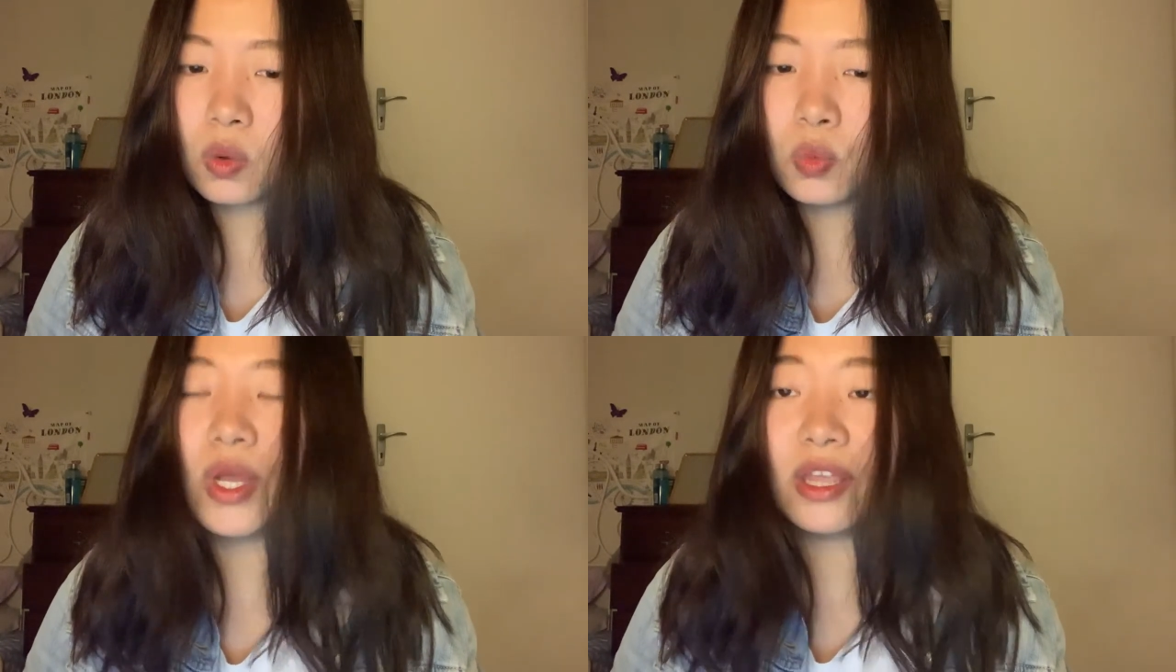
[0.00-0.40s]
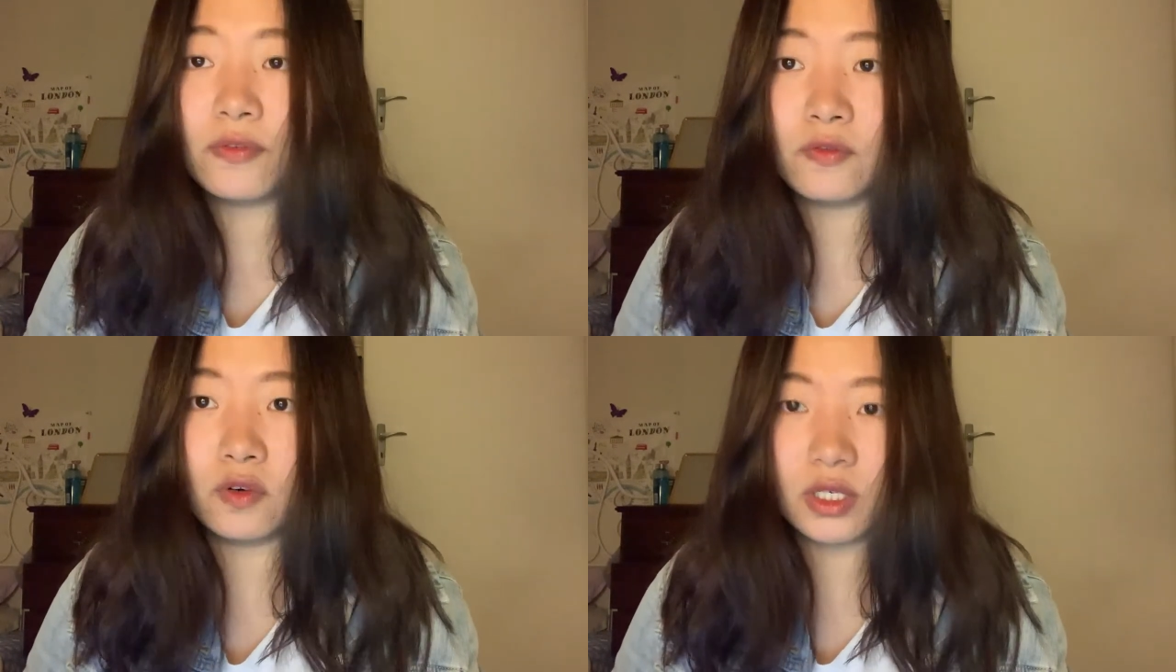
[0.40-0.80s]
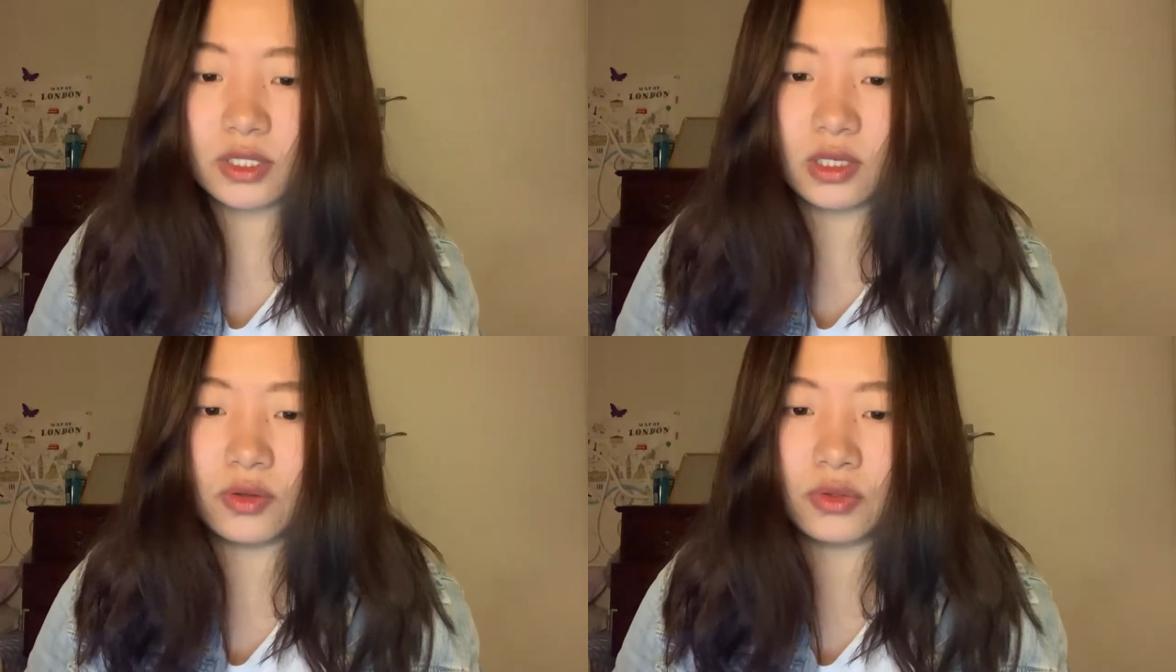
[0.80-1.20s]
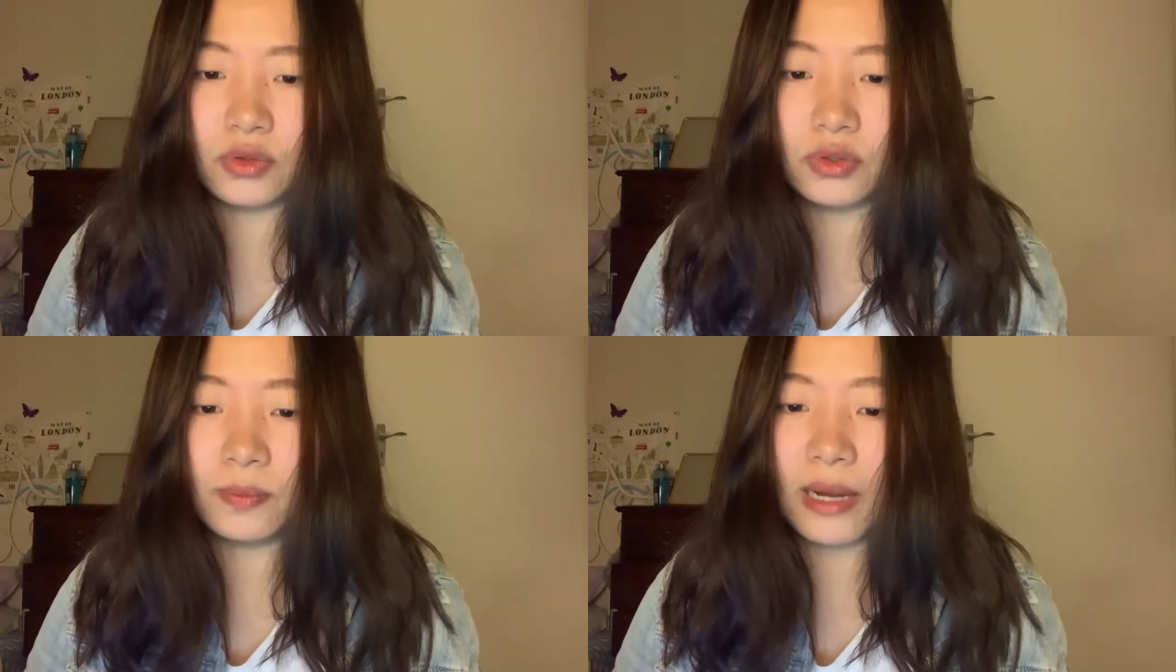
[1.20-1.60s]
reinforced
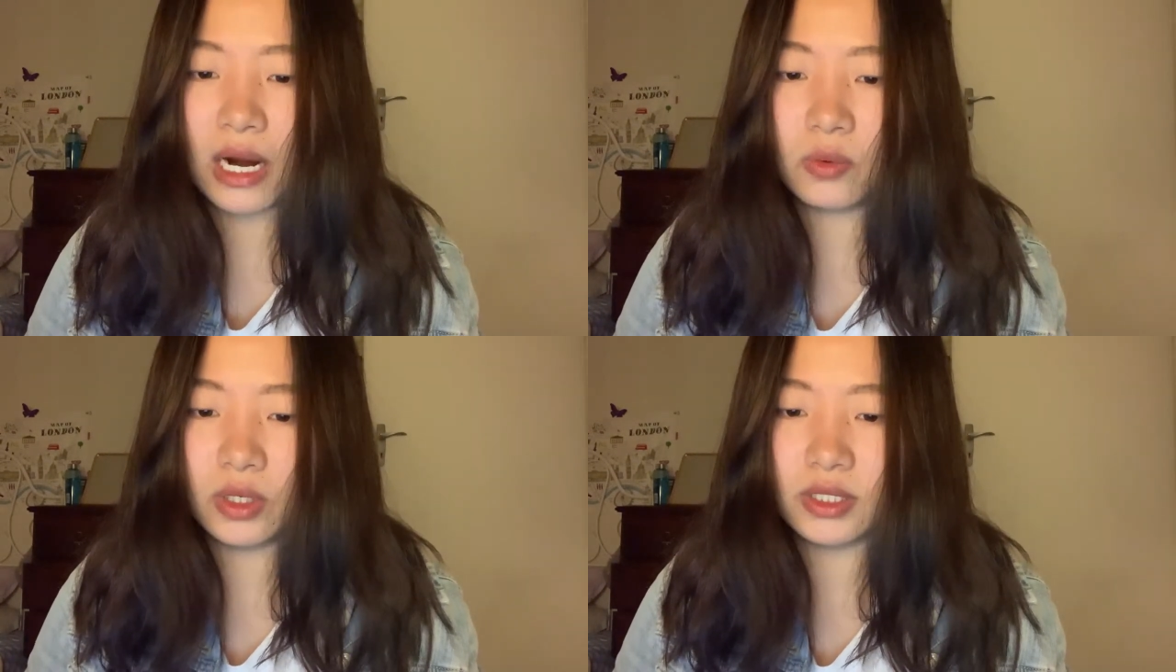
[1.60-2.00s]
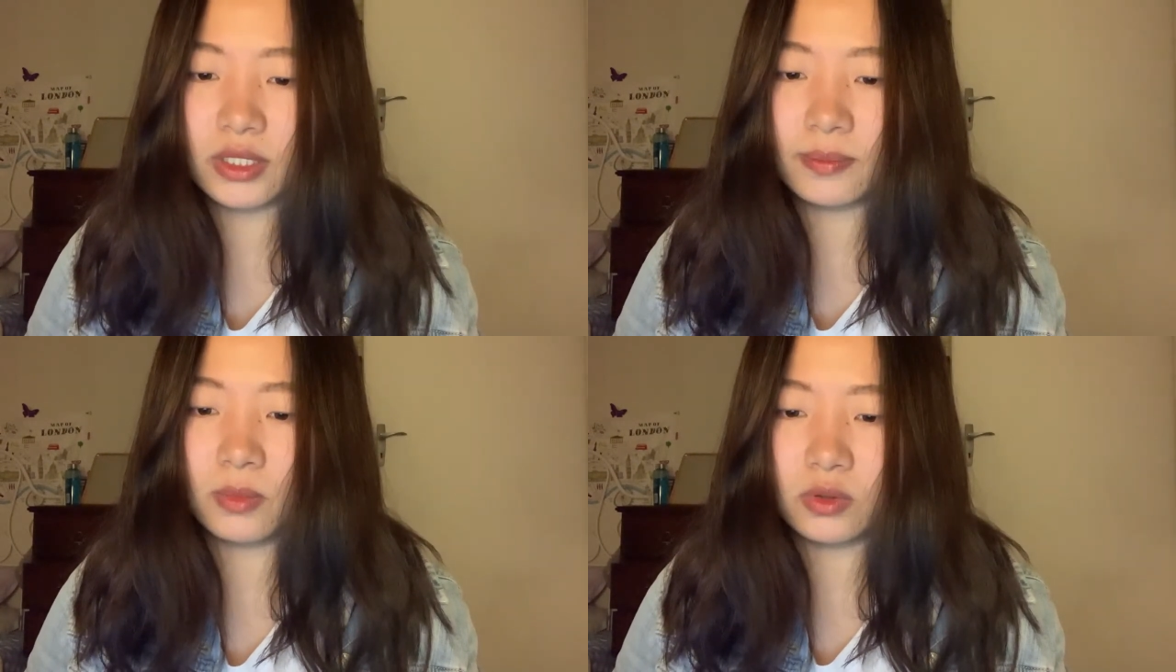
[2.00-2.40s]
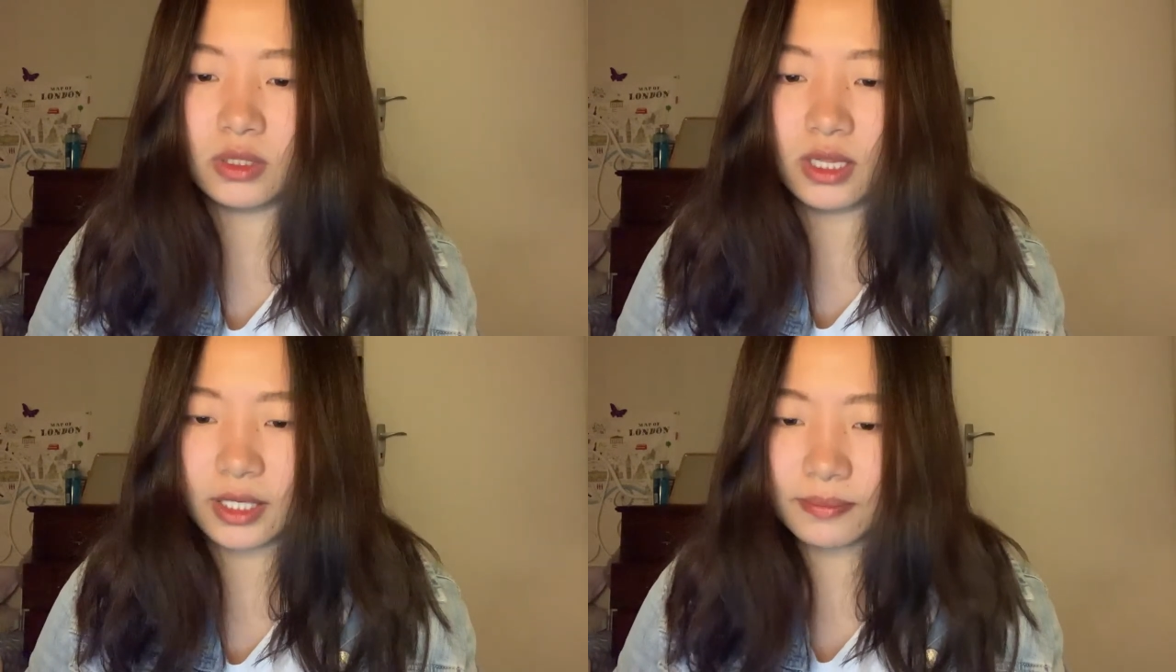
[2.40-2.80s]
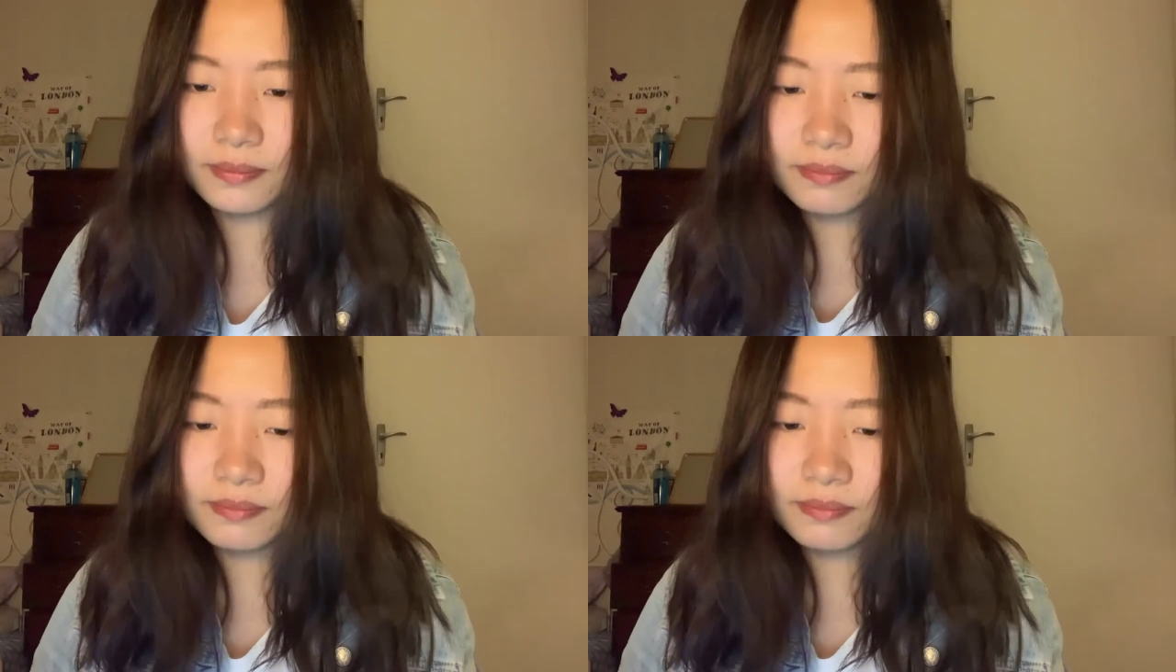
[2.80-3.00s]
through parents' modeling.